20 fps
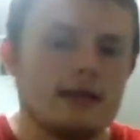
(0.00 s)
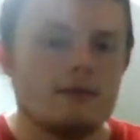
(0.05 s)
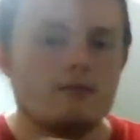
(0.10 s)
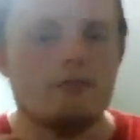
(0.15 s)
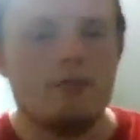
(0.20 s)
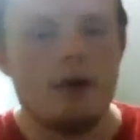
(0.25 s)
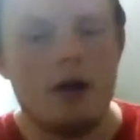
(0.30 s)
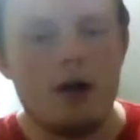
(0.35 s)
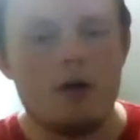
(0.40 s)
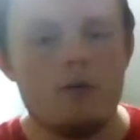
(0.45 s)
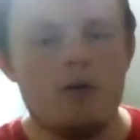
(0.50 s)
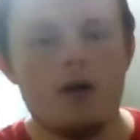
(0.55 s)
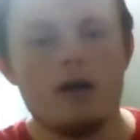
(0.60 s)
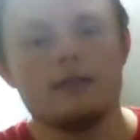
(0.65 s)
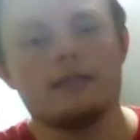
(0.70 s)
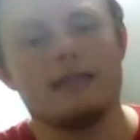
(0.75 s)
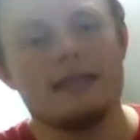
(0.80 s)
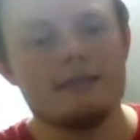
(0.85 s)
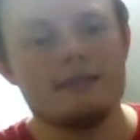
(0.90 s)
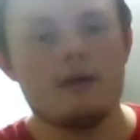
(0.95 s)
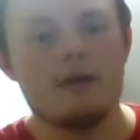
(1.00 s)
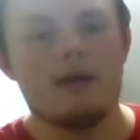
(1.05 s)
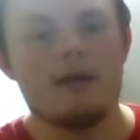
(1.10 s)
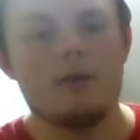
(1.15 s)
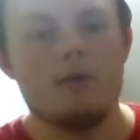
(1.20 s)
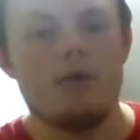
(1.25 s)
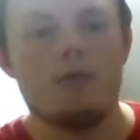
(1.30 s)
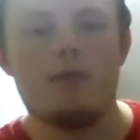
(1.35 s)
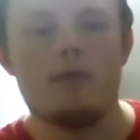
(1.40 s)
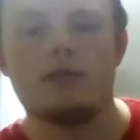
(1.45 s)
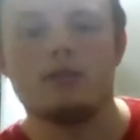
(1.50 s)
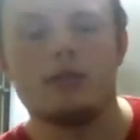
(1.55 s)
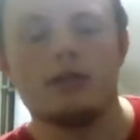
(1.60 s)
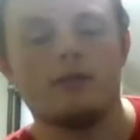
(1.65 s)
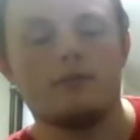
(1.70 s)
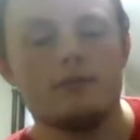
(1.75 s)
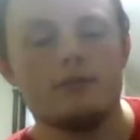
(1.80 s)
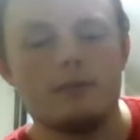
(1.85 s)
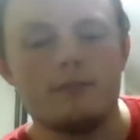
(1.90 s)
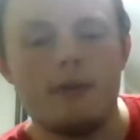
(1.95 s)
and part works. That's mainly what my
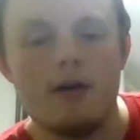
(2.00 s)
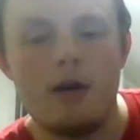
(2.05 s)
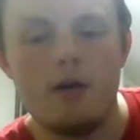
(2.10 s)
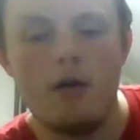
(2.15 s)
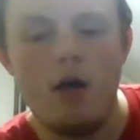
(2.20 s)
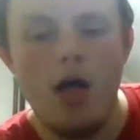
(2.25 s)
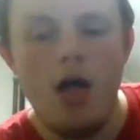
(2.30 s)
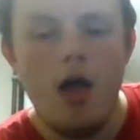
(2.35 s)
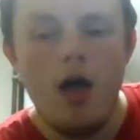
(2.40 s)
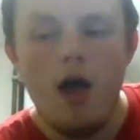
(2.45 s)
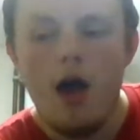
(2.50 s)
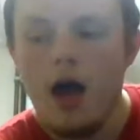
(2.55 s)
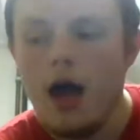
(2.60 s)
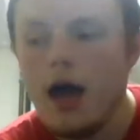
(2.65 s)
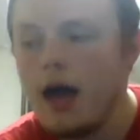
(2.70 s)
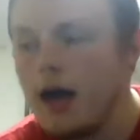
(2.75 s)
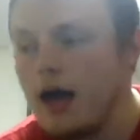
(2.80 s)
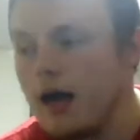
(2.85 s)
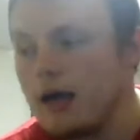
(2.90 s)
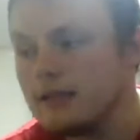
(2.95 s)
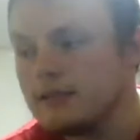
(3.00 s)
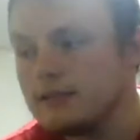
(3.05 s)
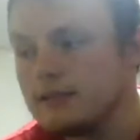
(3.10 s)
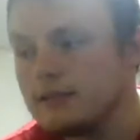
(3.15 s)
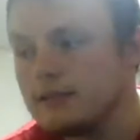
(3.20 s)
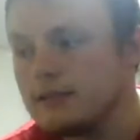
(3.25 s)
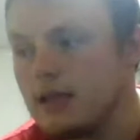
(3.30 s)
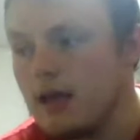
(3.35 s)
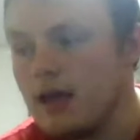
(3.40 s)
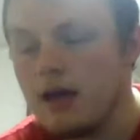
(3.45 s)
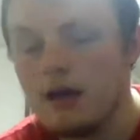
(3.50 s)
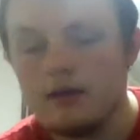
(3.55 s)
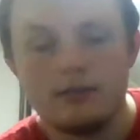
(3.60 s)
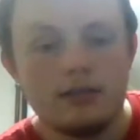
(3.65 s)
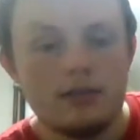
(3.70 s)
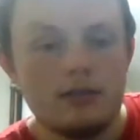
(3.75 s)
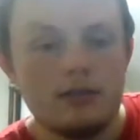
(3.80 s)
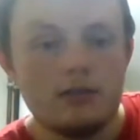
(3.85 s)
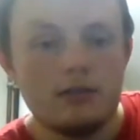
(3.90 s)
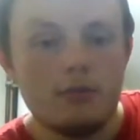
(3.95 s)
channel's about. And I'll
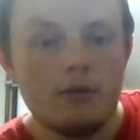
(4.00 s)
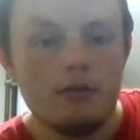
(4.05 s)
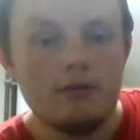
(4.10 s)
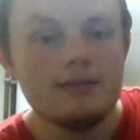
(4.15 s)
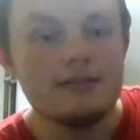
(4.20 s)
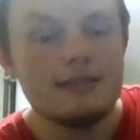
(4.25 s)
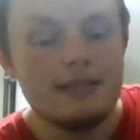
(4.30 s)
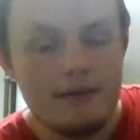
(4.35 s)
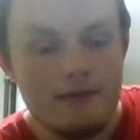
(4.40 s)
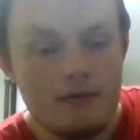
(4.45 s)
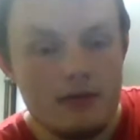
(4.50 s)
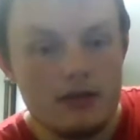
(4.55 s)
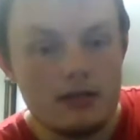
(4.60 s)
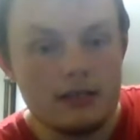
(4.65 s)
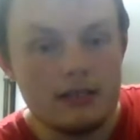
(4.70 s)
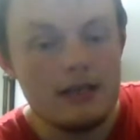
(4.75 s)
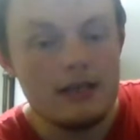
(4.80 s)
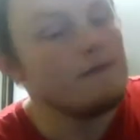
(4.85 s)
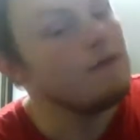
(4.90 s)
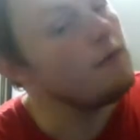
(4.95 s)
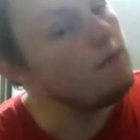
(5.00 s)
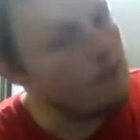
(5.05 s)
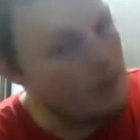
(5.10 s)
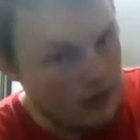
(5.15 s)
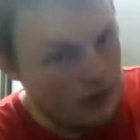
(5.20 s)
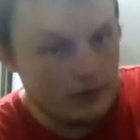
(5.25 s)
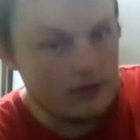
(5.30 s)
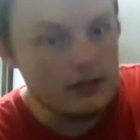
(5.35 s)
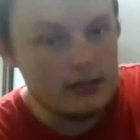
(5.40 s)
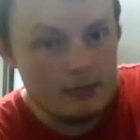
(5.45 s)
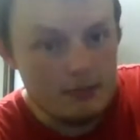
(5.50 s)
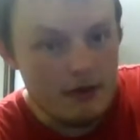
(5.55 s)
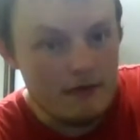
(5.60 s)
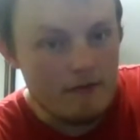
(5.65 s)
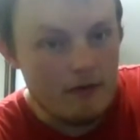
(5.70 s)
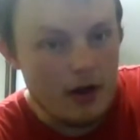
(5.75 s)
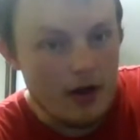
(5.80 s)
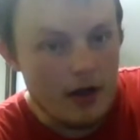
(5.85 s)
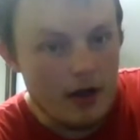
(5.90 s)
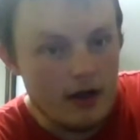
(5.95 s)
see you tomorrow at 7:30 for Build the
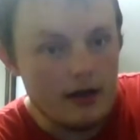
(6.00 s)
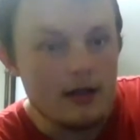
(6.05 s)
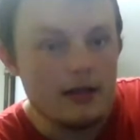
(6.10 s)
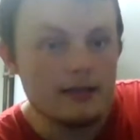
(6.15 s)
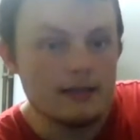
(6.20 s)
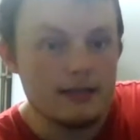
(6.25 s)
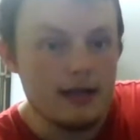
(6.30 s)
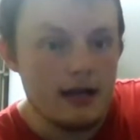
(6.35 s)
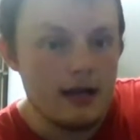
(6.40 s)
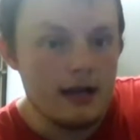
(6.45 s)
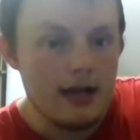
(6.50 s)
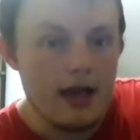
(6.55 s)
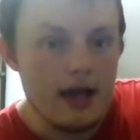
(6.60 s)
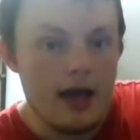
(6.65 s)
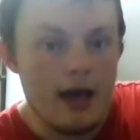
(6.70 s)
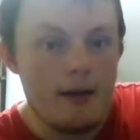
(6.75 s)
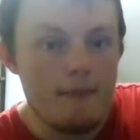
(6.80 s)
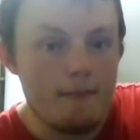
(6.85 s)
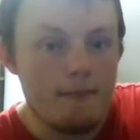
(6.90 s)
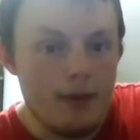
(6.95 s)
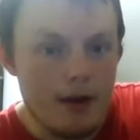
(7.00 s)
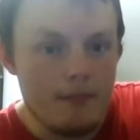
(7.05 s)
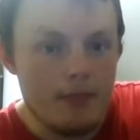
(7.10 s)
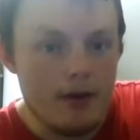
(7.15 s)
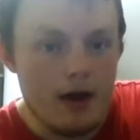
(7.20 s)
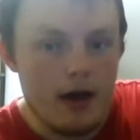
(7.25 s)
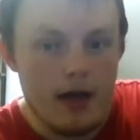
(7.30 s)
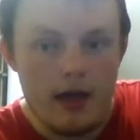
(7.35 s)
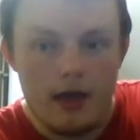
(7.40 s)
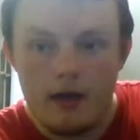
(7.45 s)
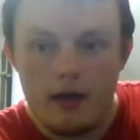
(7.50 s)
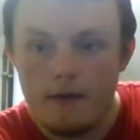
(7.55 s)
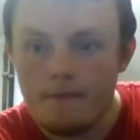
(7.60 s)
Spitfire. Take care. Bye-bye.